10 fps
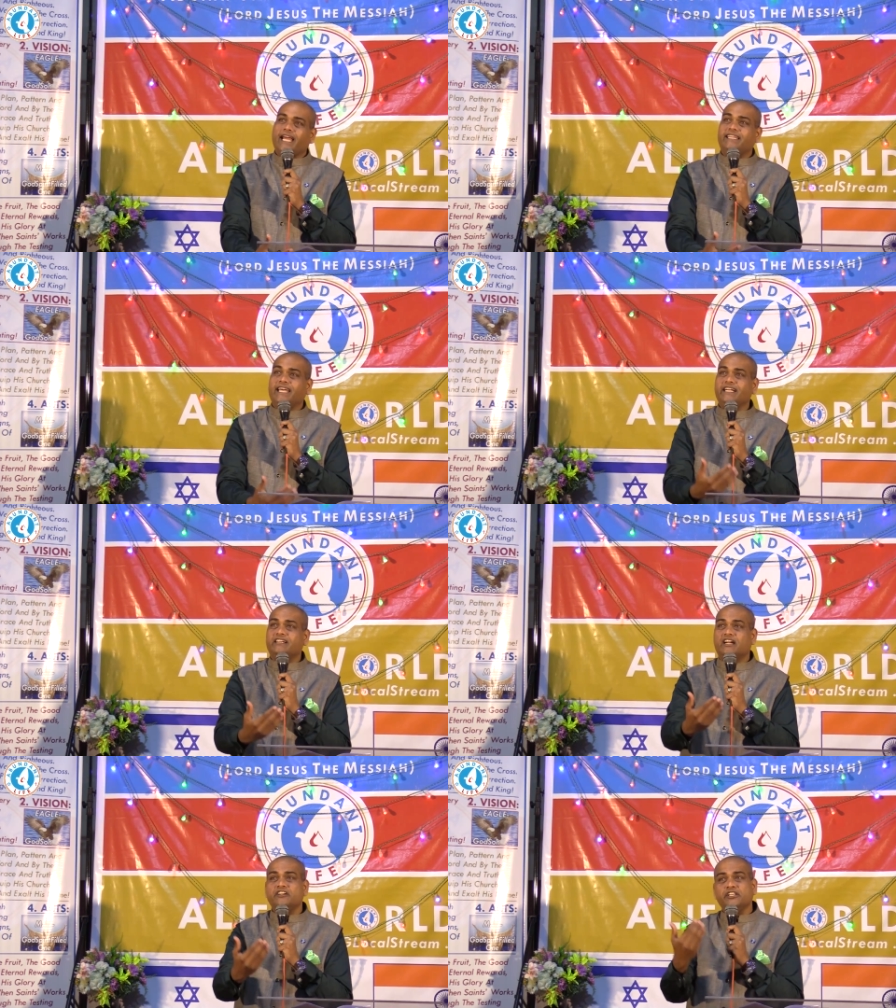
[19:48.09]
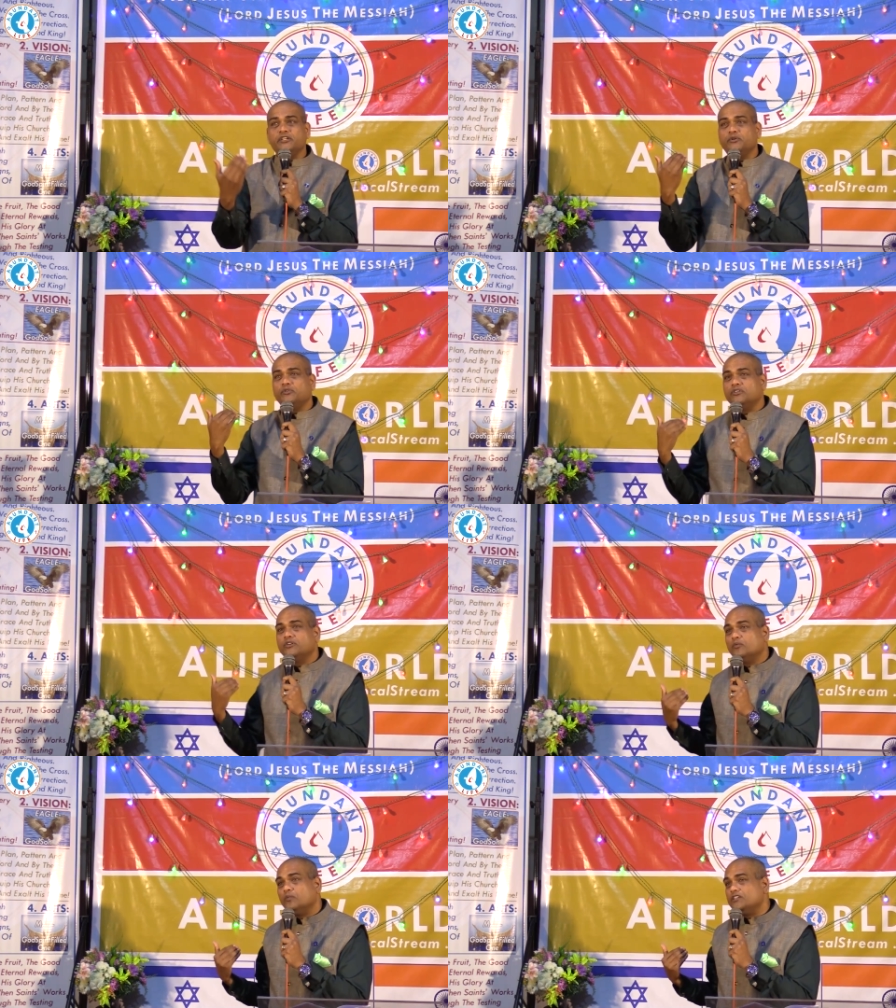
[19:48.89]
and then it continued
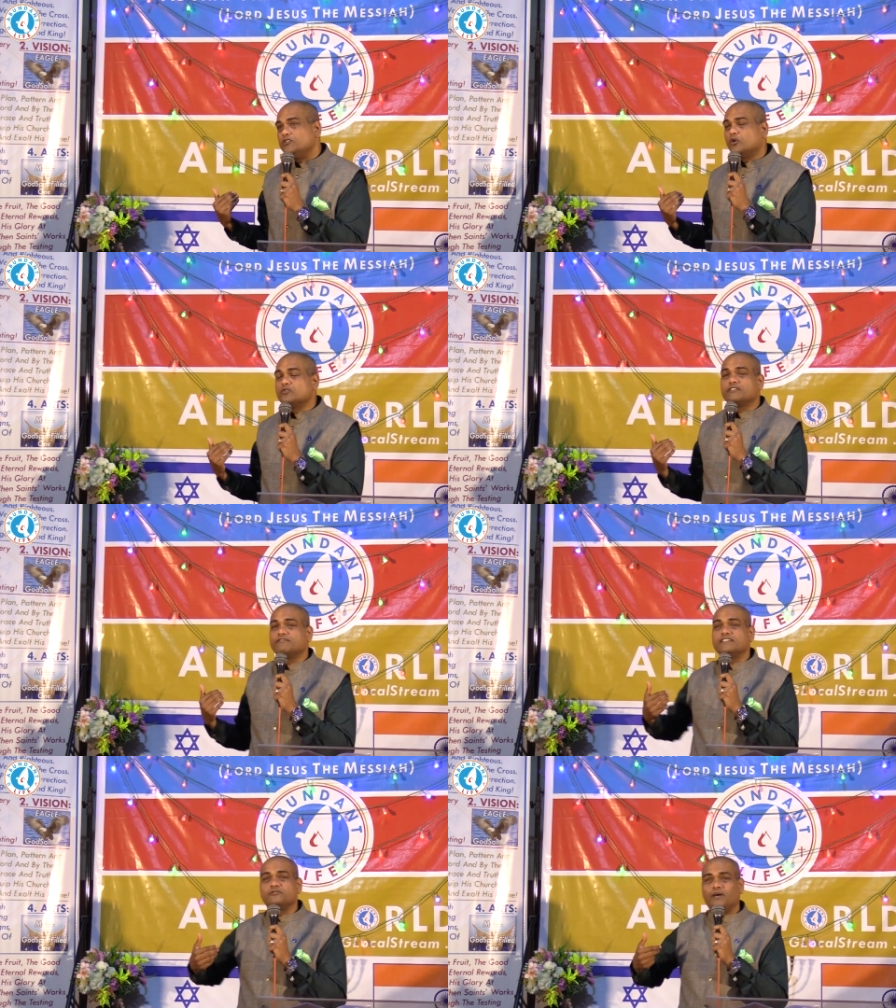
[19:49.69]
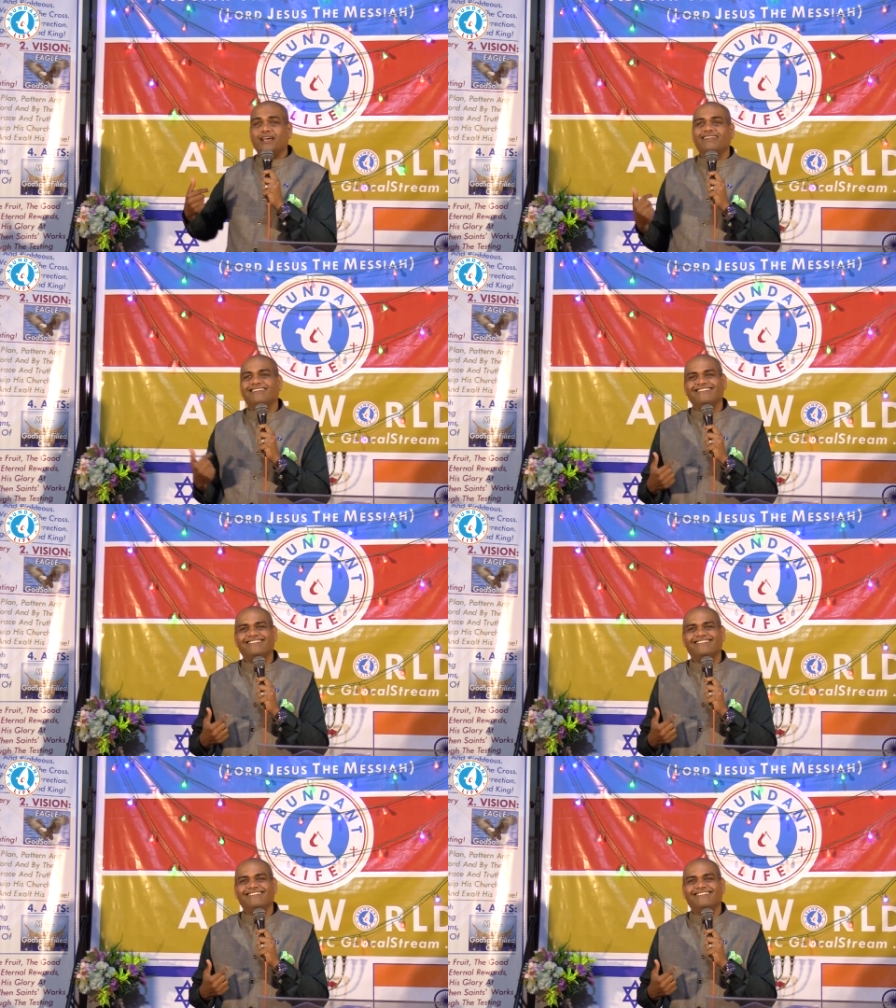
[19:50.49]
with joseph as well